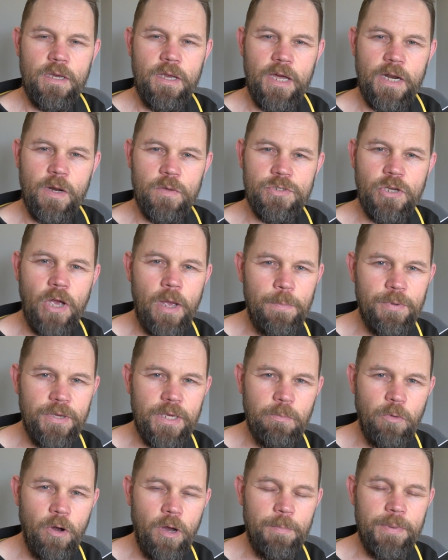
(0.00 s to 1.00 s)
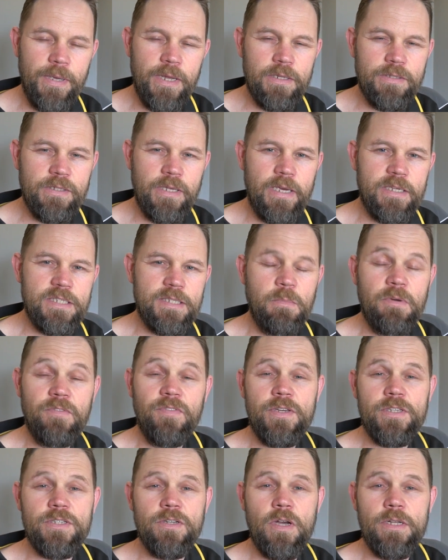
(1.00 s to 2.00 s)
and I was hoping you might be able to take some of
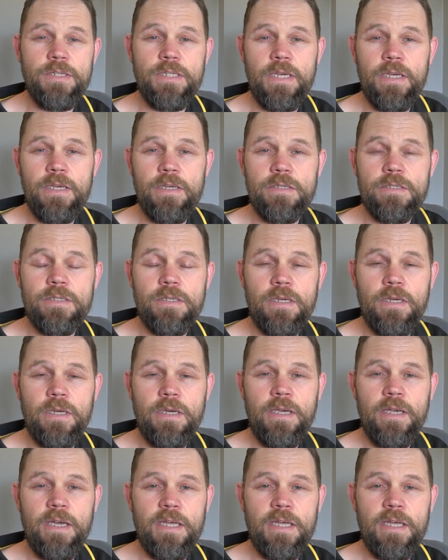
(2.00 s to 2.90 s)
these ideas